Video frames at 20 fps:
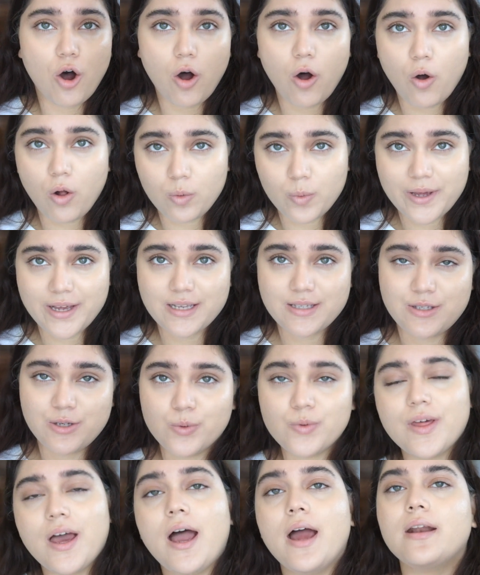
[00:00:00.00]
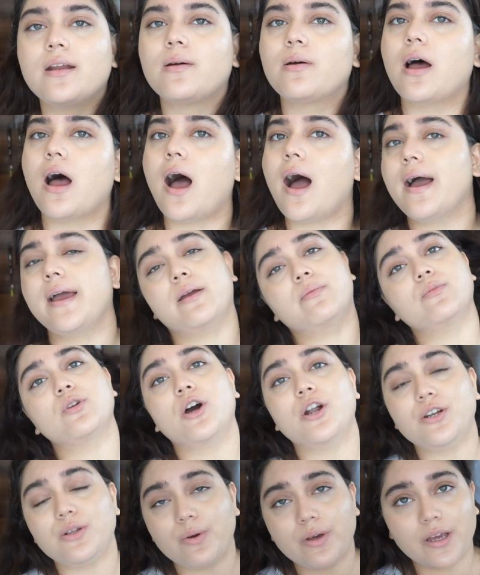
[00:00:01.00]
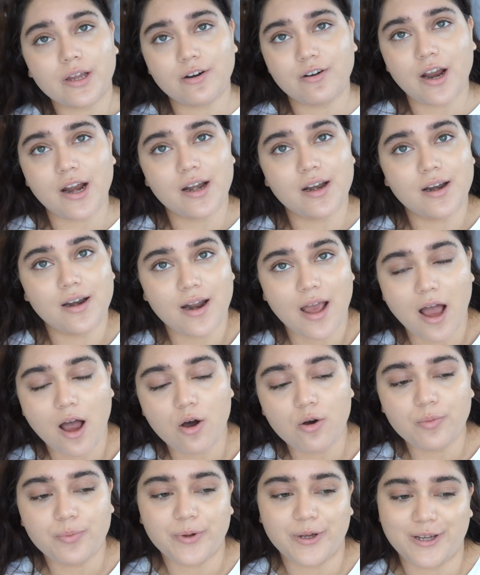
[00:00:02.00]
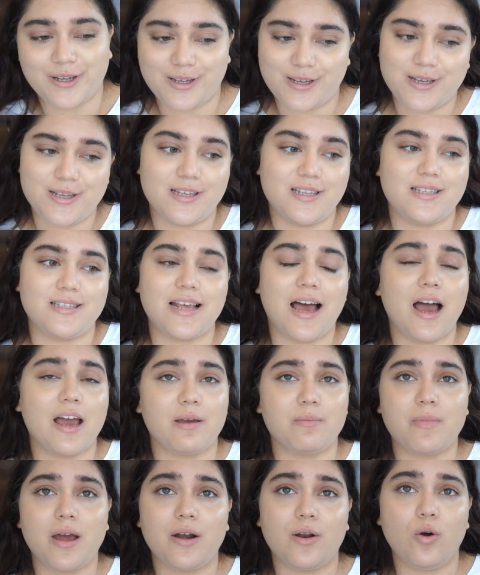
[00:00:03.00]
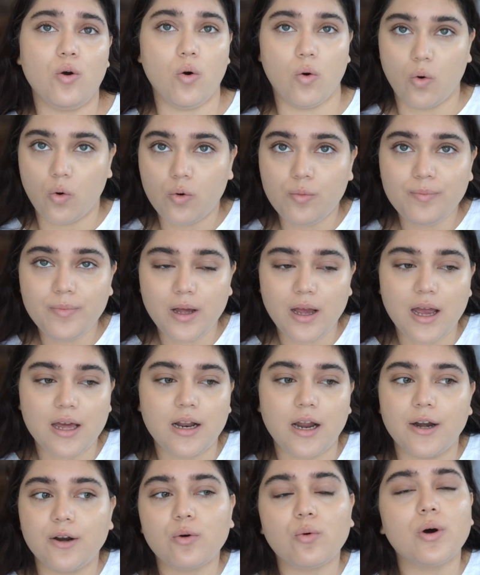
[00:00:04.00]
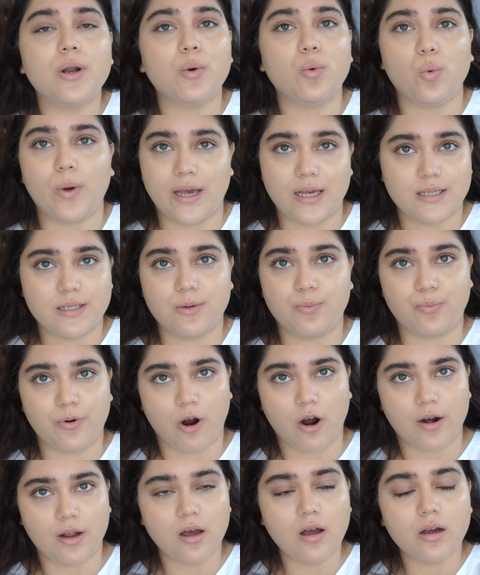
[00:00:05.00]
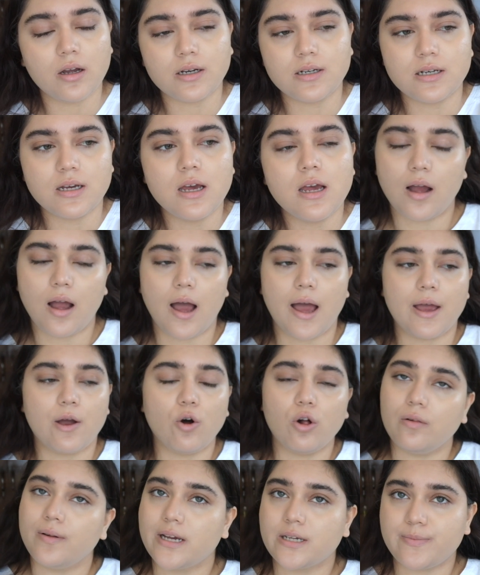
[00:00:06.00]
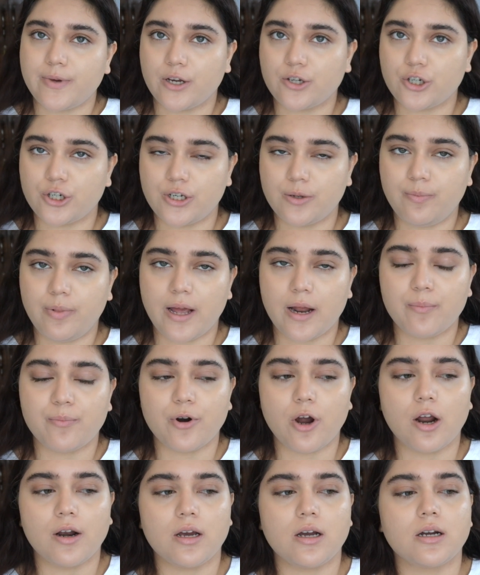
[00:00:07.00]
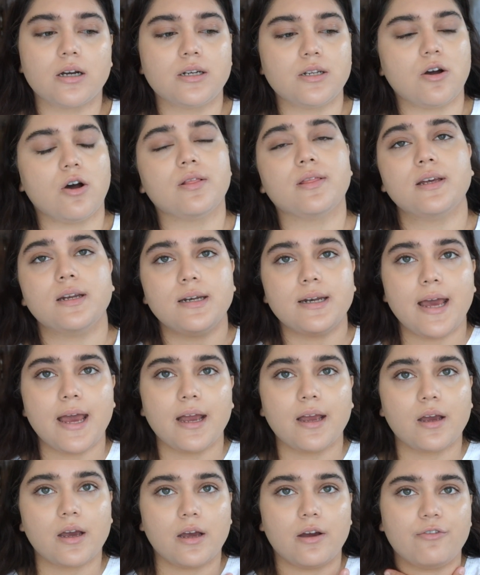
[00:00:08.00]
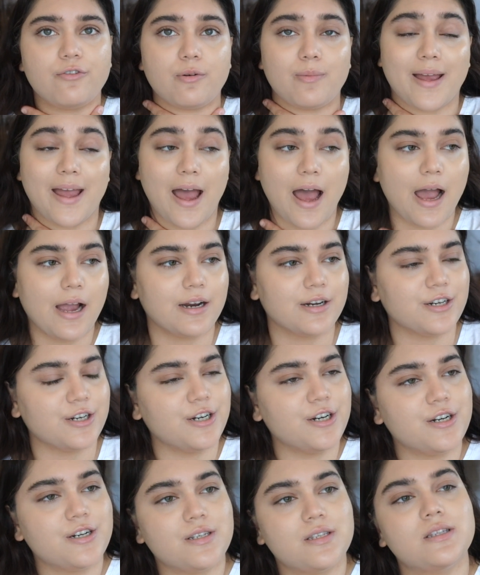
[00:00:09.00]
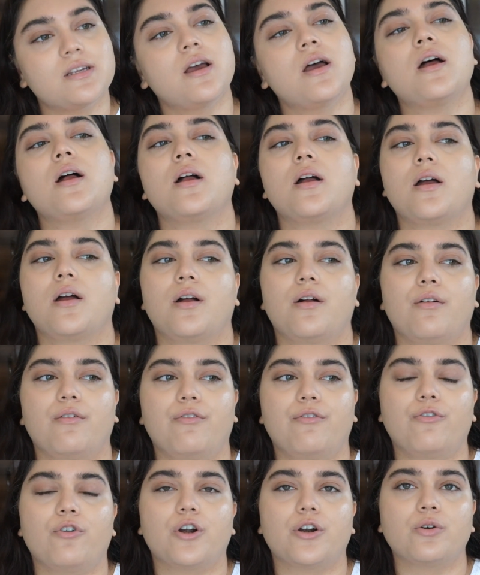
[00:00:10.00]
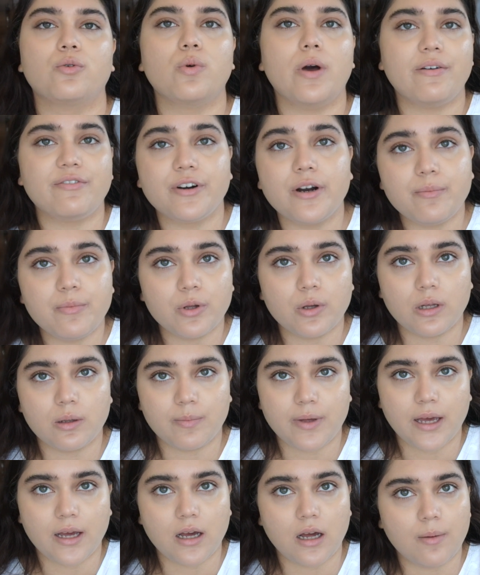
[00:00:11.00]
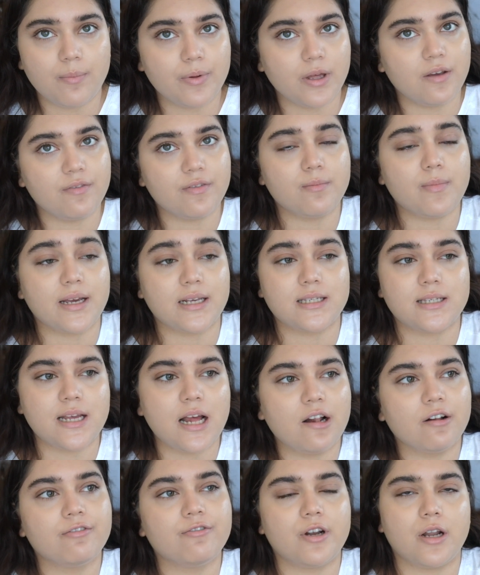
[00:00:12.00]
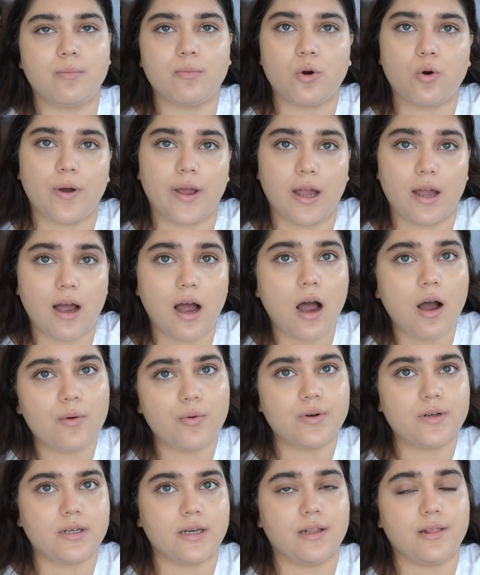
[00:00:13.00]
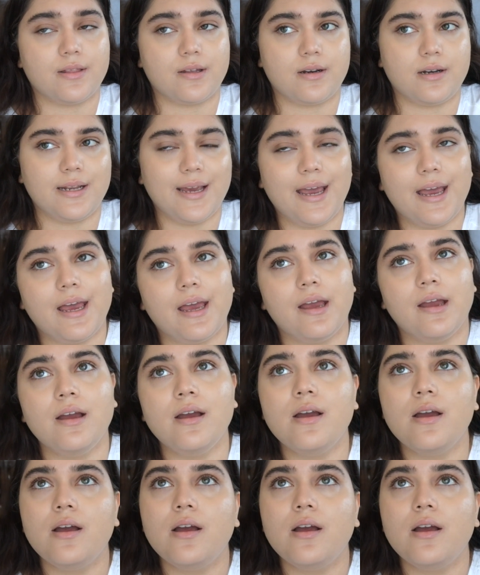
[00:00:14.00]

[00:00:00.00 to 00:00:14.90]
Always do that. I am not doing it right now because I am at home and I don't want to waste product. I always make sure to blend product on the neck for my actors, for whoever I'm doing makeup, even myself when I'm going out in the day.